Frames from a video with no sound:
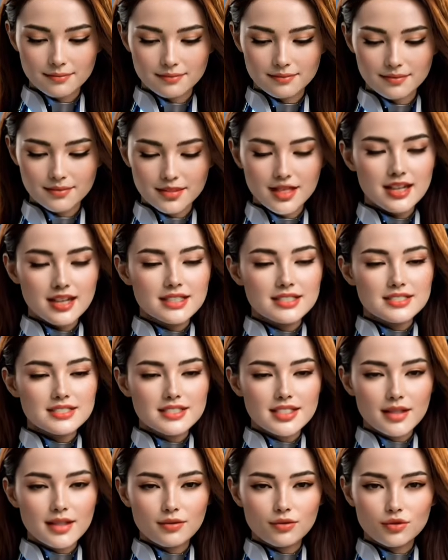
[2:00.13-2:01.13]
to the main
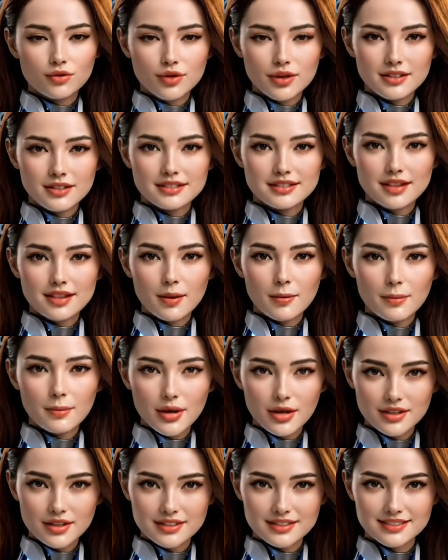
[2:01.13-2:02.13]
game. He keeps the
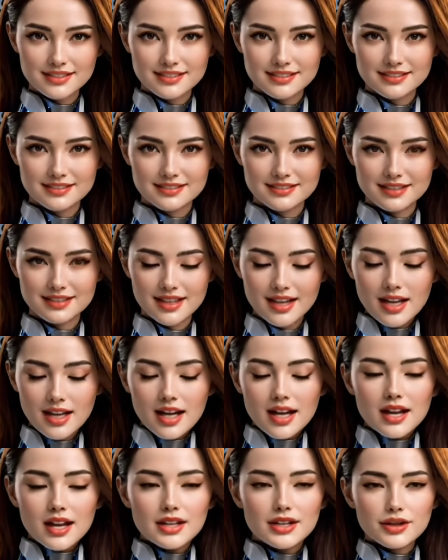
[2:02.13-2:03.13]
bishop.
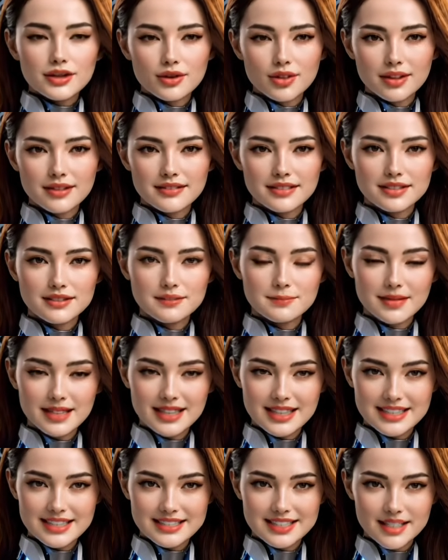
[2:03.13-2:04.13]
My knight
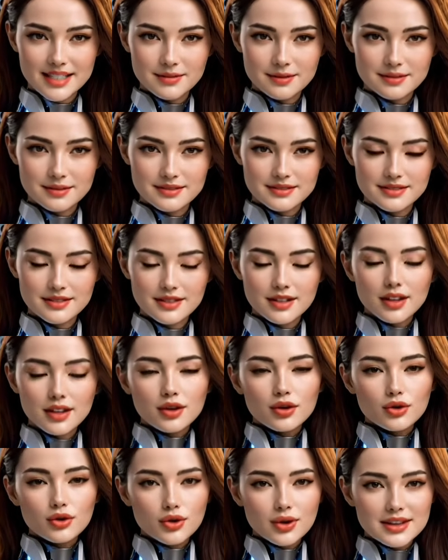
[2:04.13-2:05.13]
jumps to g5
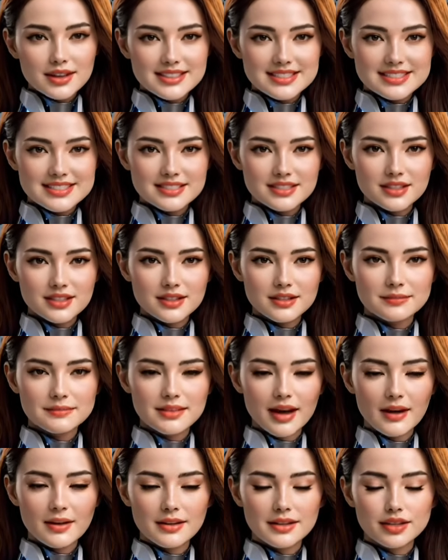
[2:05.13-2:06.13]
and two of my pieces
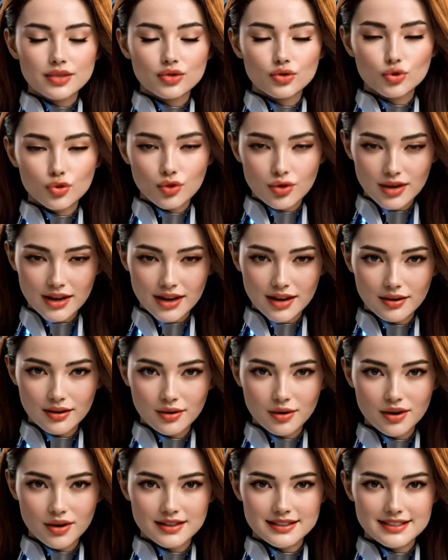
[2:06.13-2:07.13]
look at f7
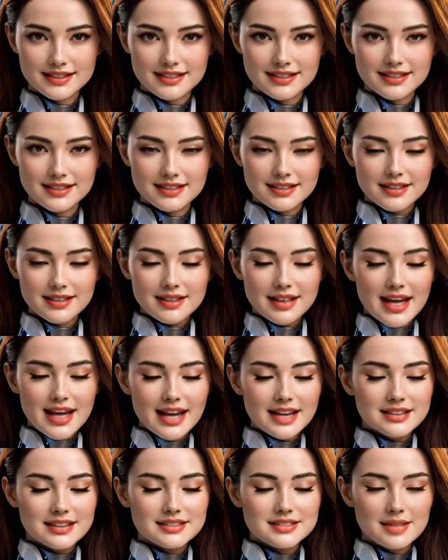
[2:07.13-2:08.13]
together. He
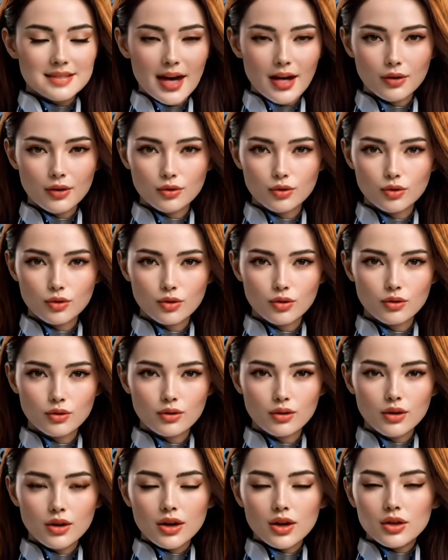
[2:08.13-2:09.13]
has two defenders
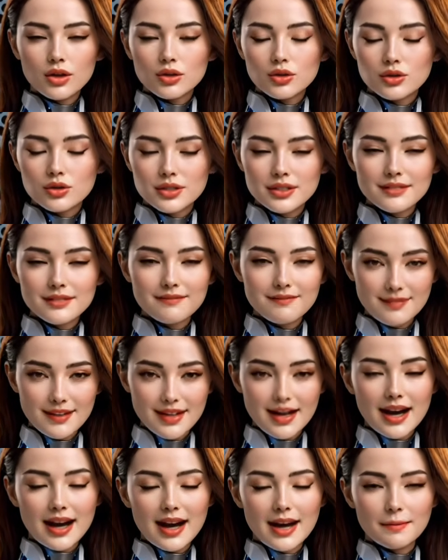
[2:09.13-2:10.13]
there, his king
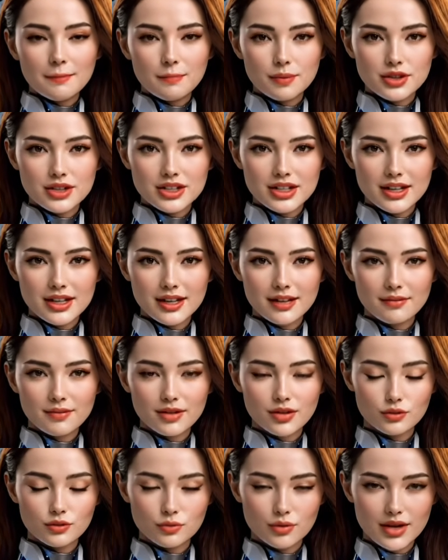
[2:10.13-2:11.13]
and his queen,
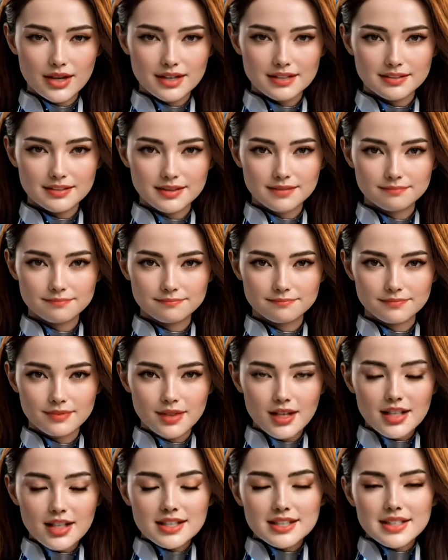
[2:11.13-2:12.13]
so nothing is winning
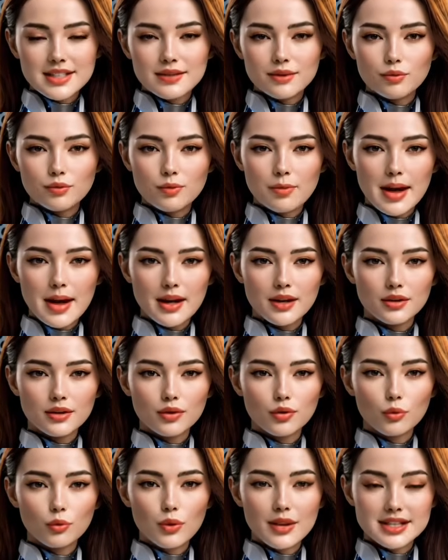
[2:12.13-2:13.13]
yet. Count them
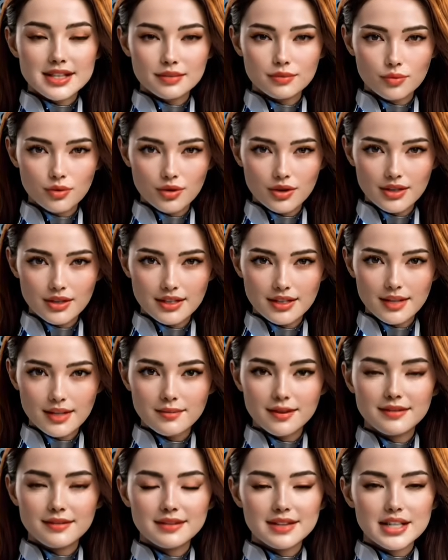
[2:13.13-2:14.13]
with me and you get two
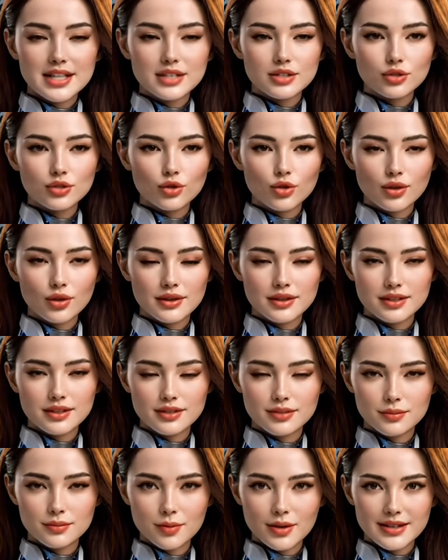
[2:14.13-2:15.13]
attackers and two
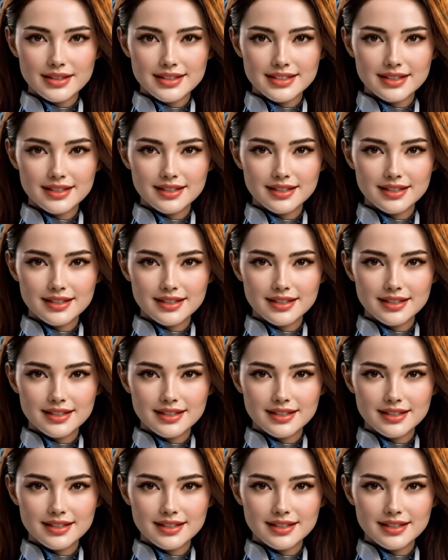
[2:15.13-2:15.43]
defenders.